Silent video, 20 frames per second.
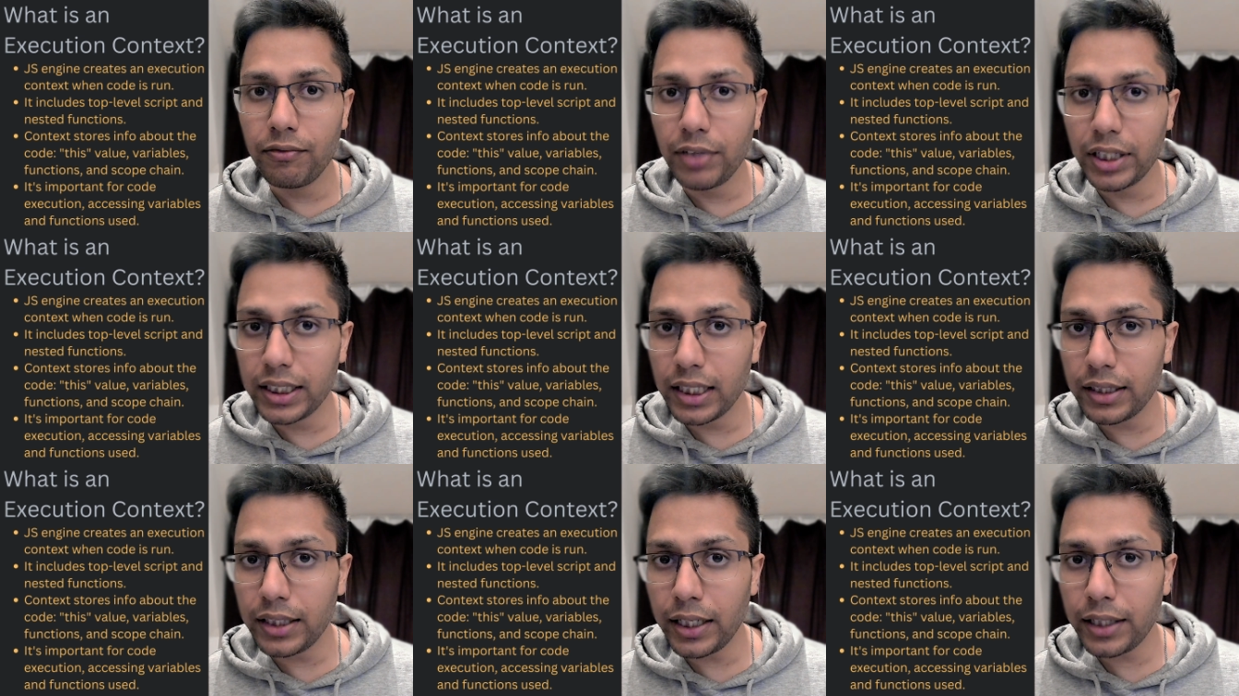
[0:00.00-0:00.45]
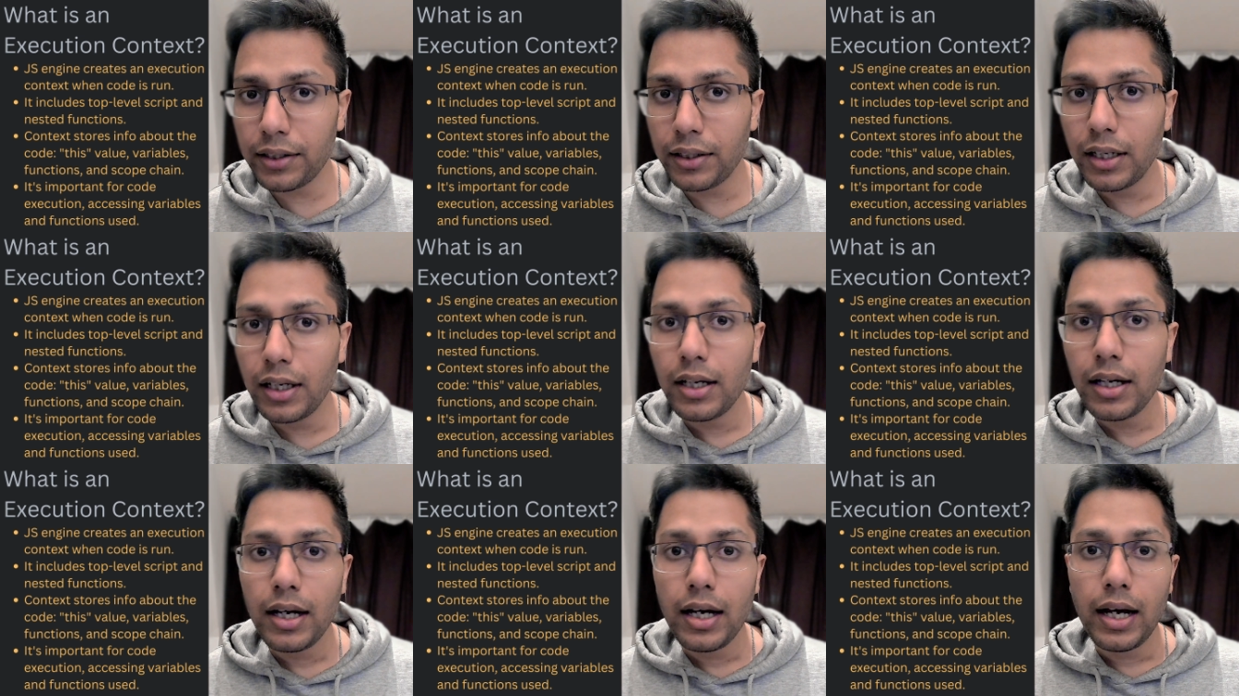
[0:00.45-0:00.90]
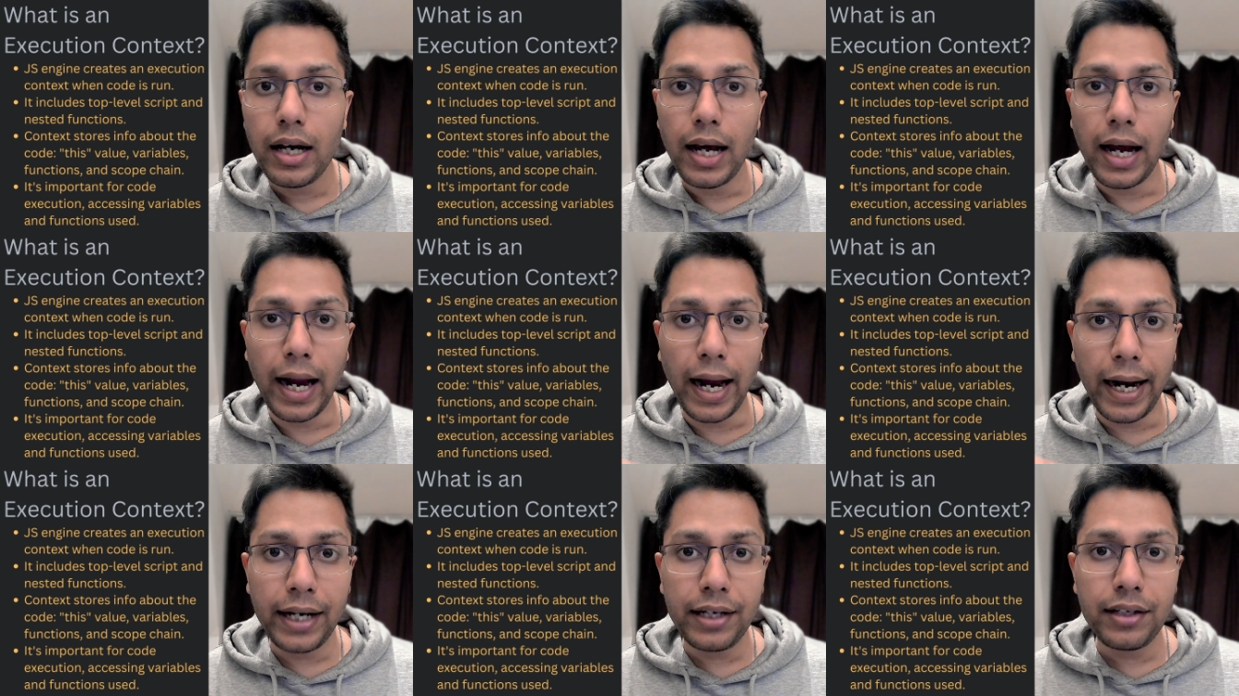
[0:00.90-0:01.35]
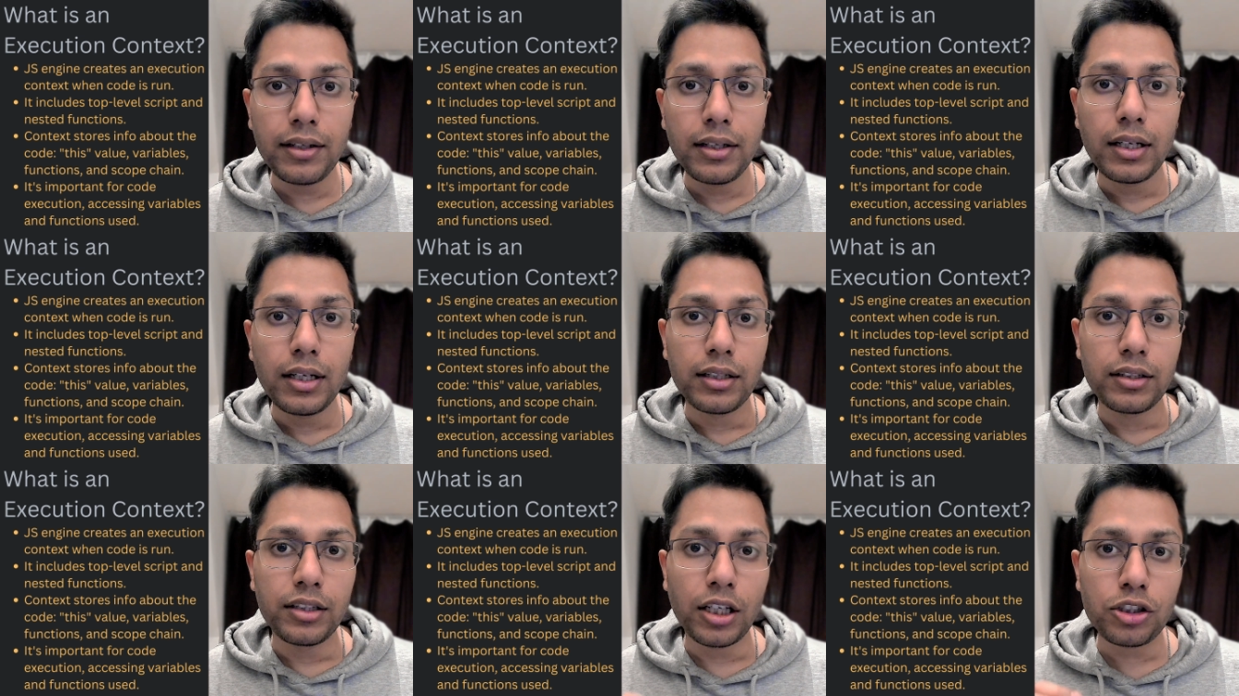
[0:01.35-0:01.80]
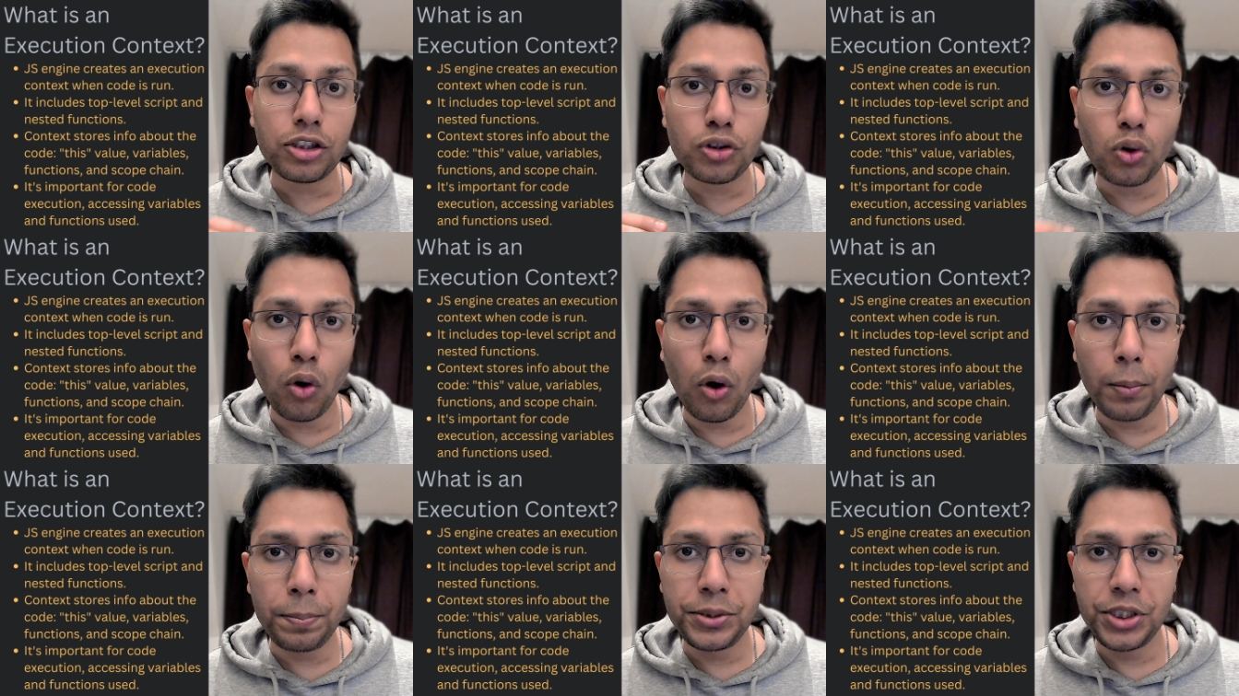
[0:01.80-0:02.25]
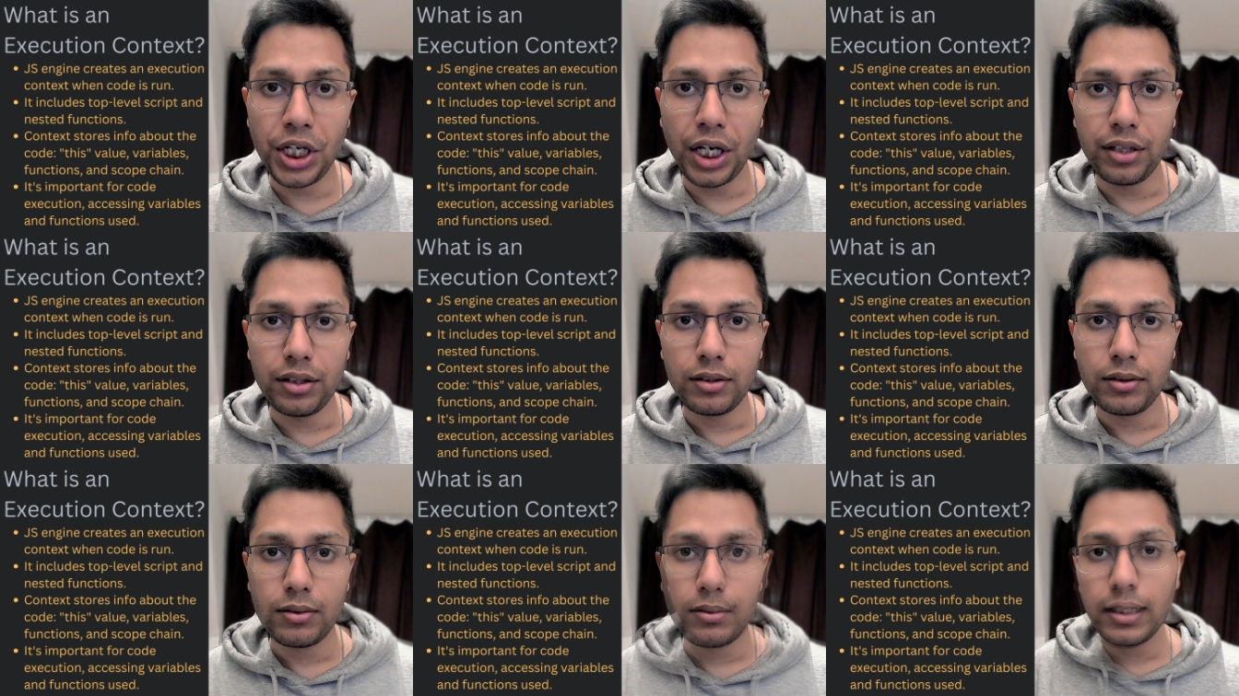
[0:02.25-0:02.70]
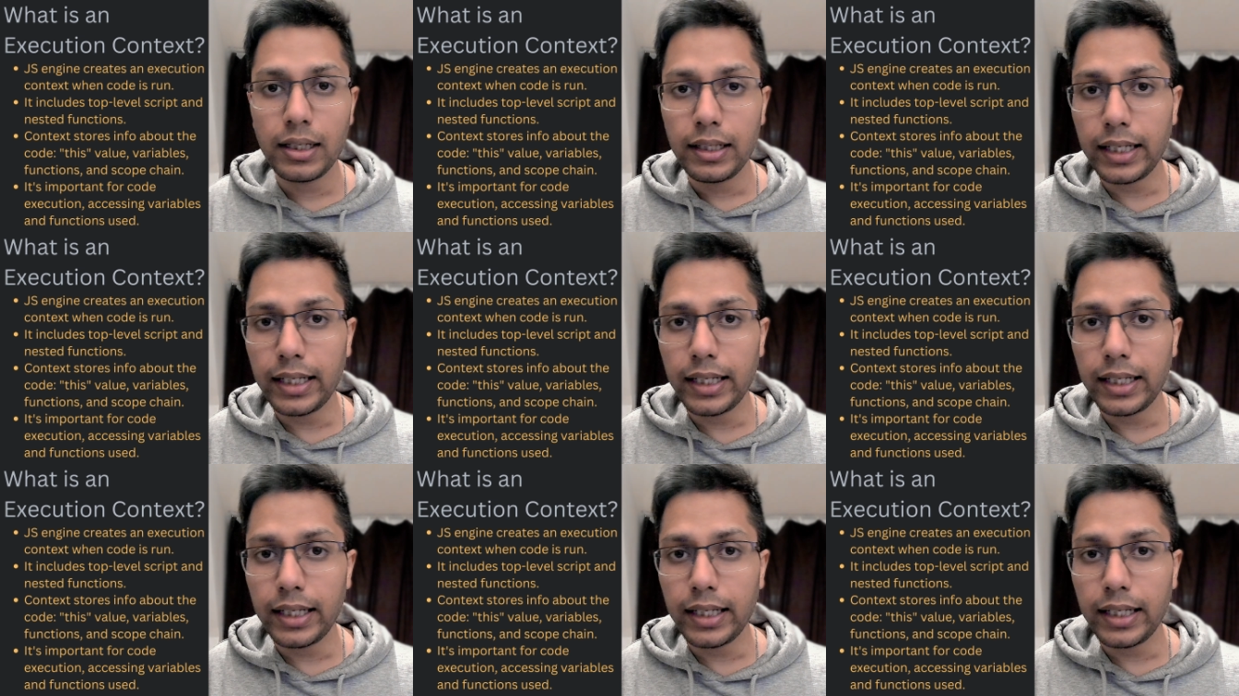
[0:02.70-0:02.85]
within it and the scope chain.